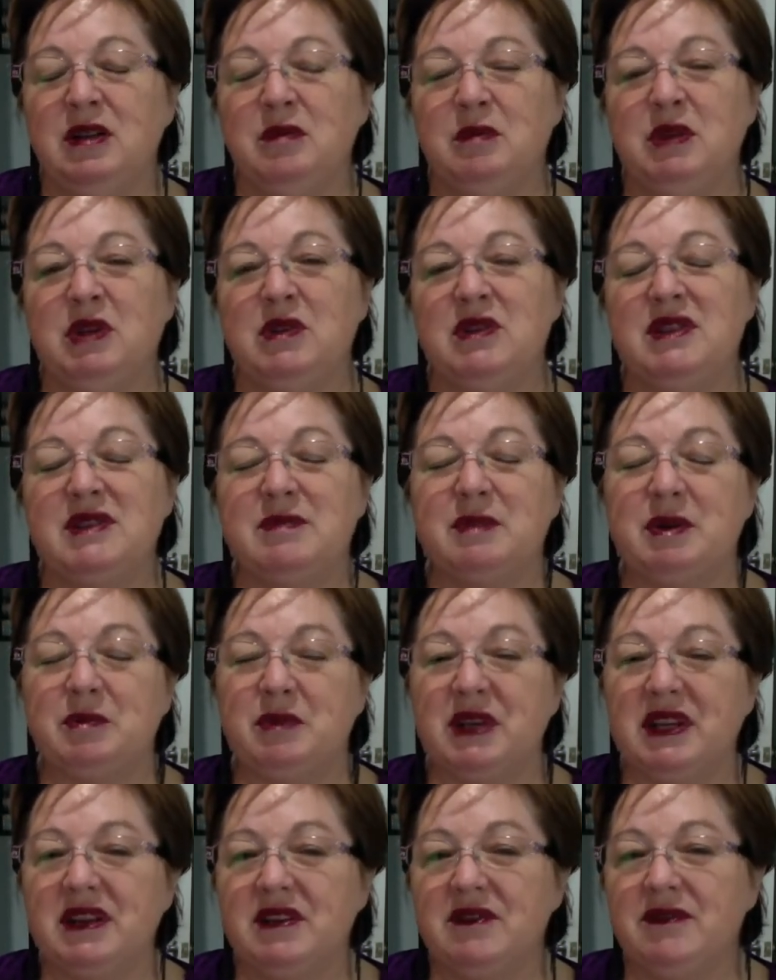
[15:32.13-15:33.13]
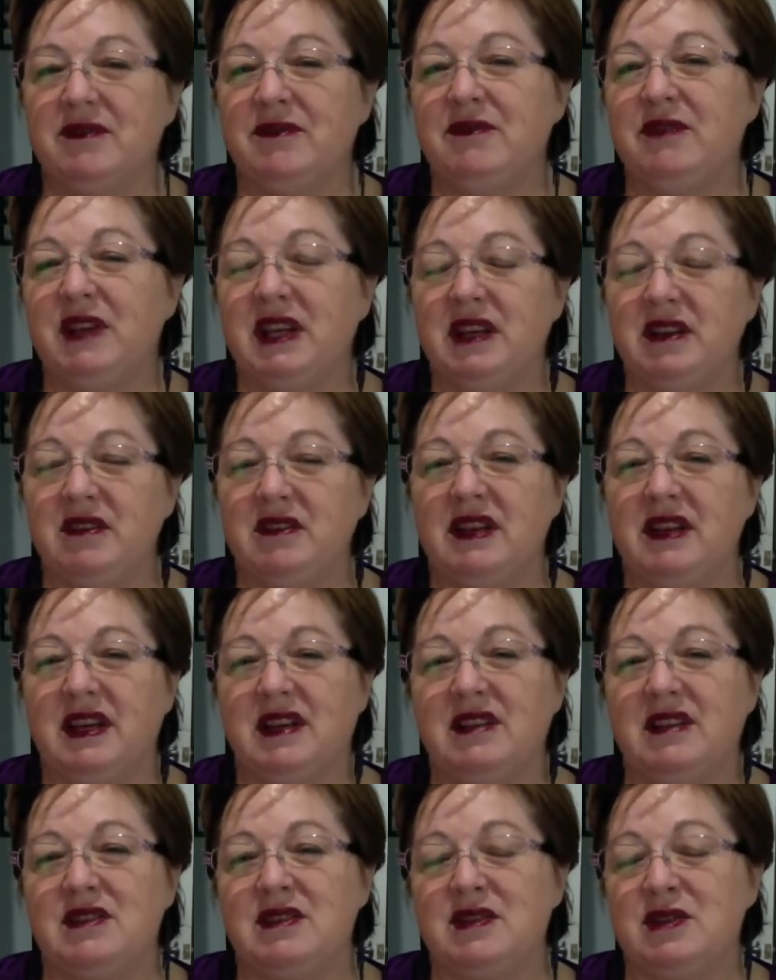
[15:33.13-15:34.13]
Because when we can feel that
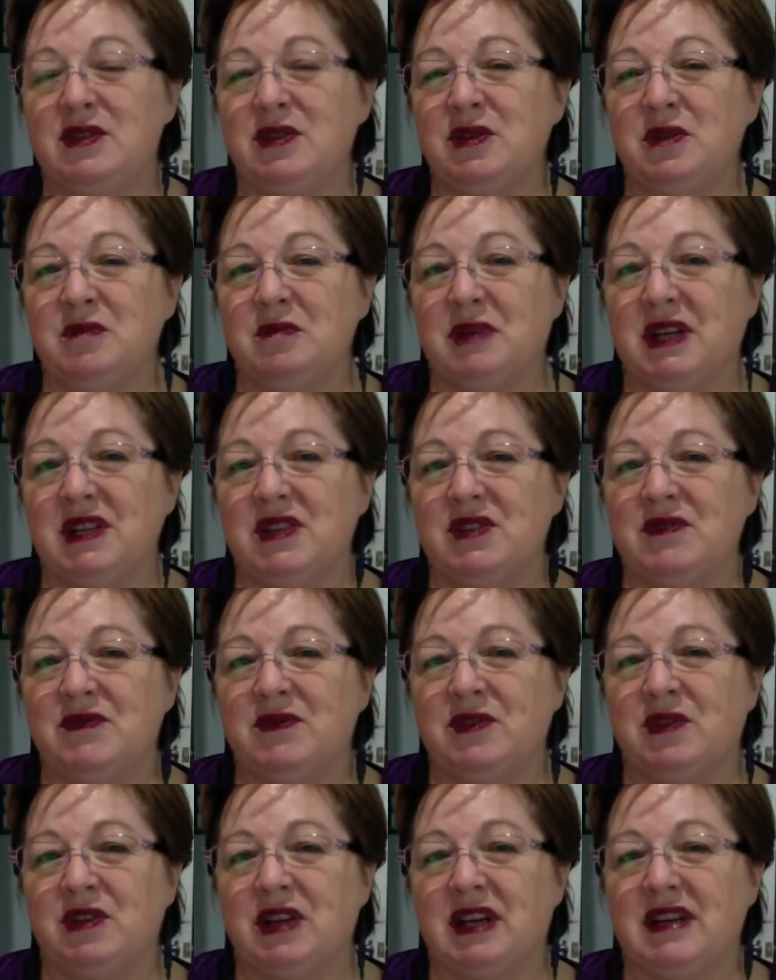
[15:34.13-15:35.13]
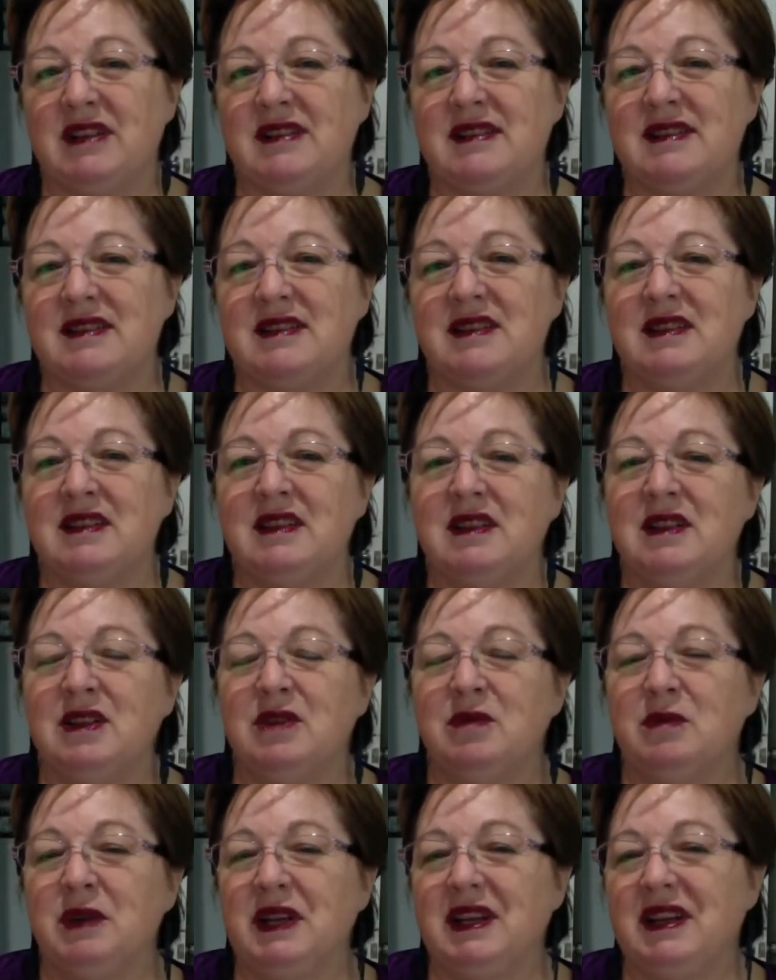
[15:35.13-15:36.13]
it's too much for us,
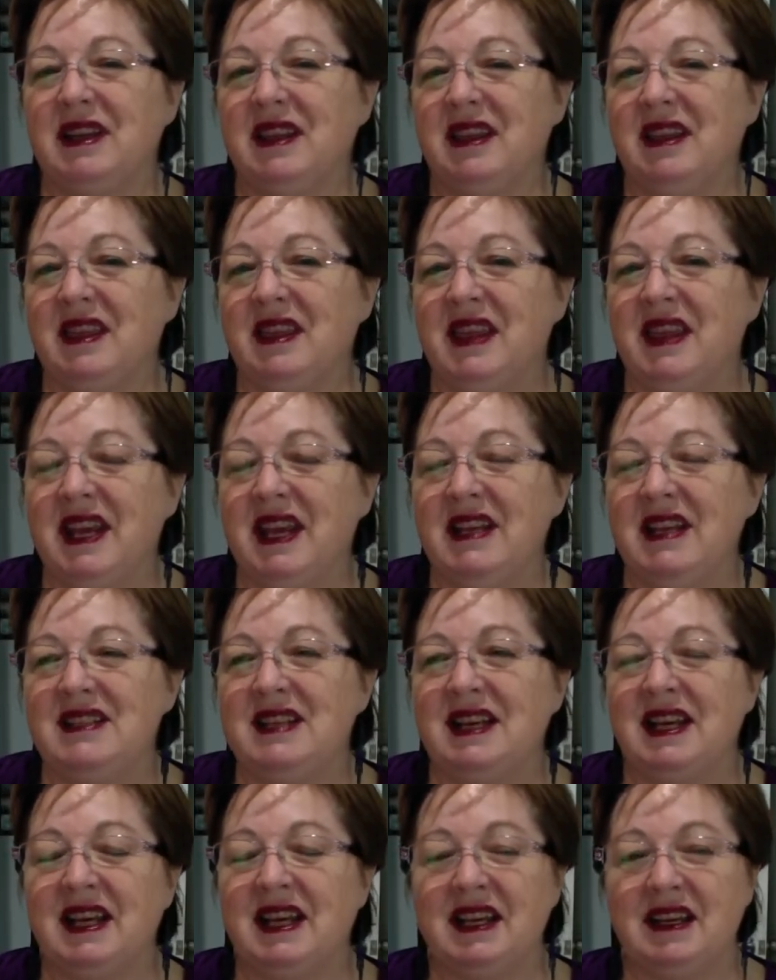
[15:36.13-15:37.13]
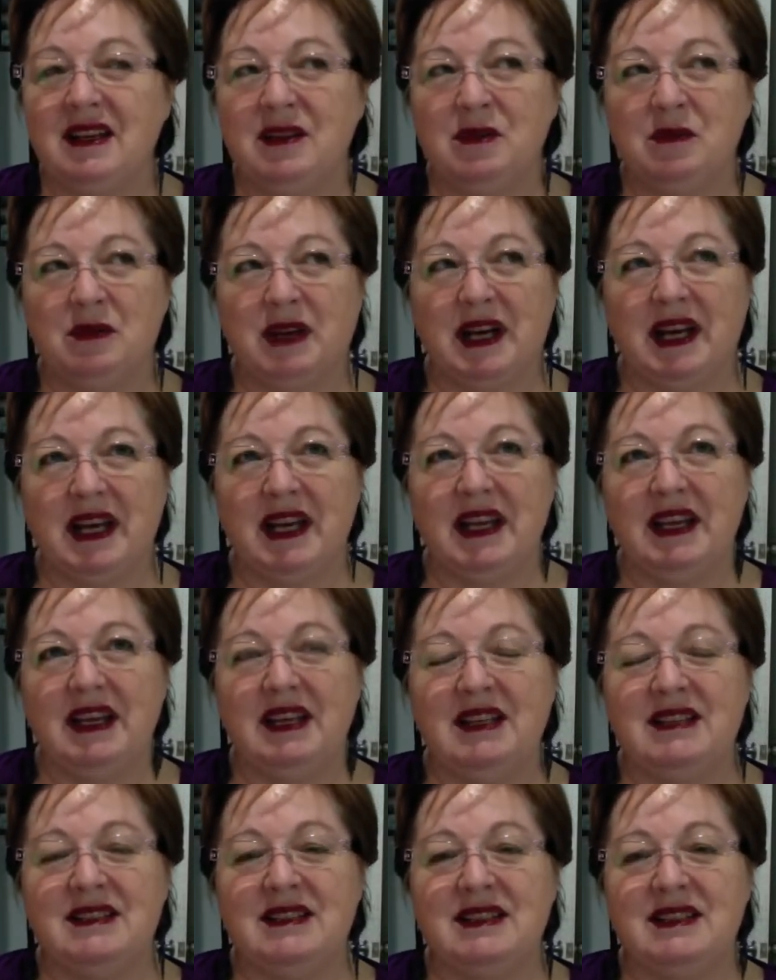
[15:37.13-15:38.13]
we can then take it away
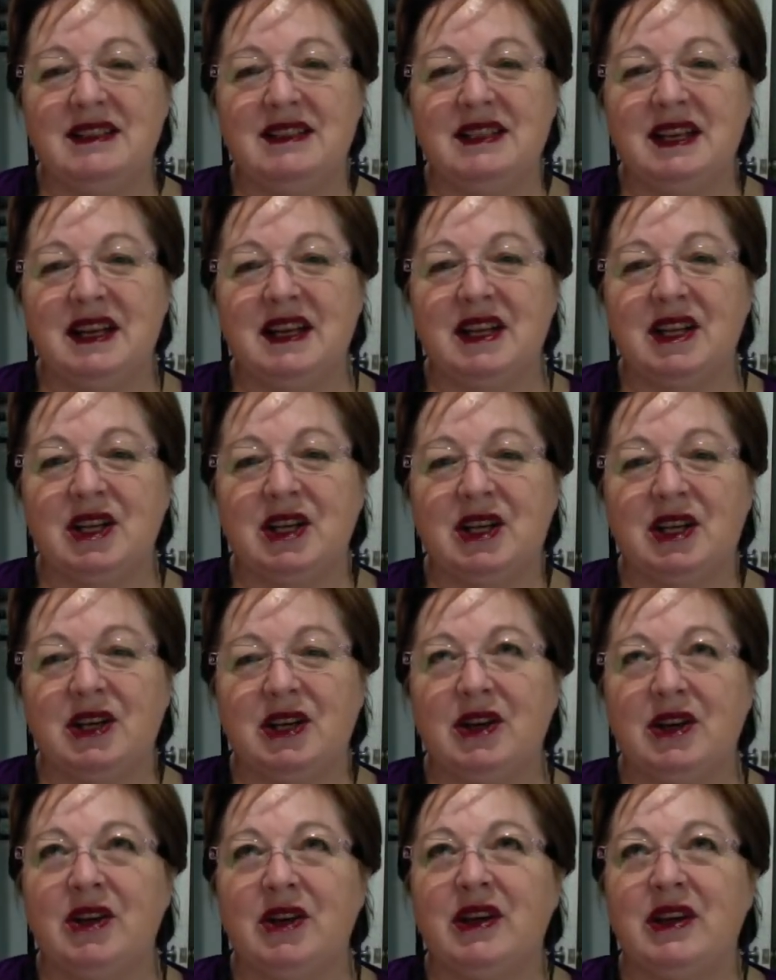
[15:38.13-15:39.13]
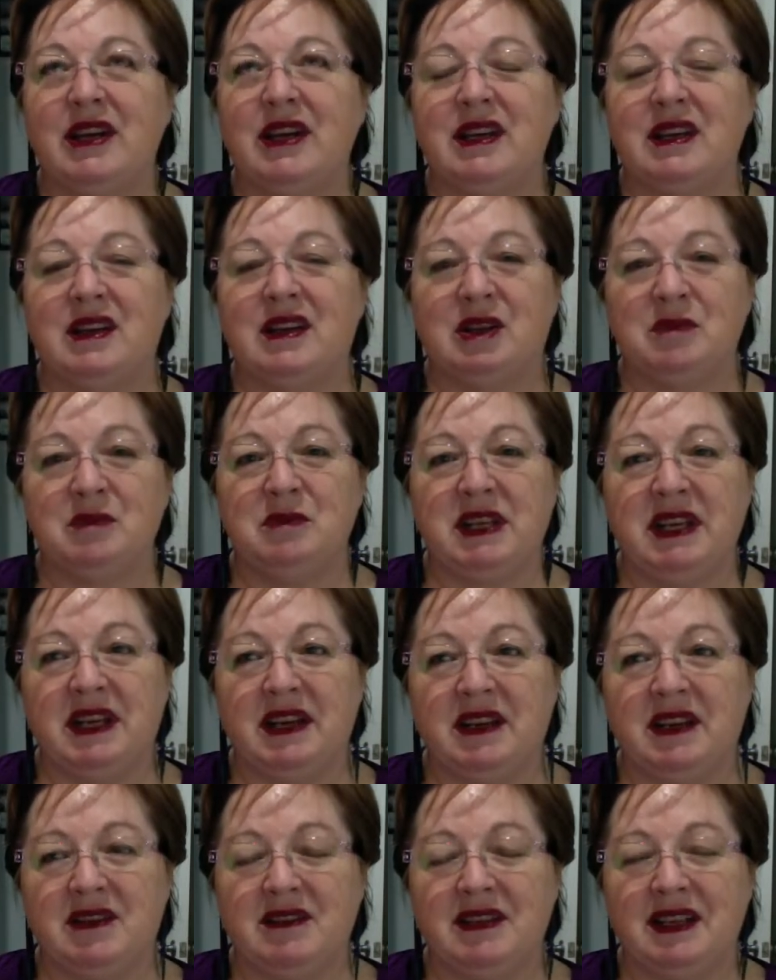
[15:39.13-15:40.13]
and sit down and go, okay, I'm the
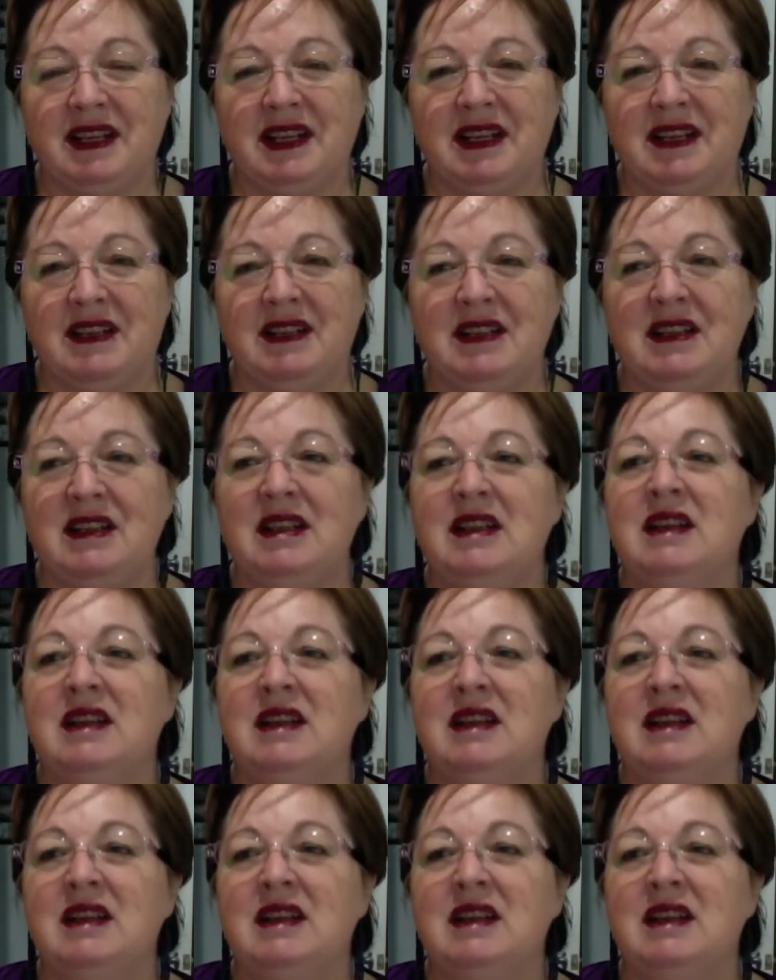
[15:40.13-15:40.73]
adult now.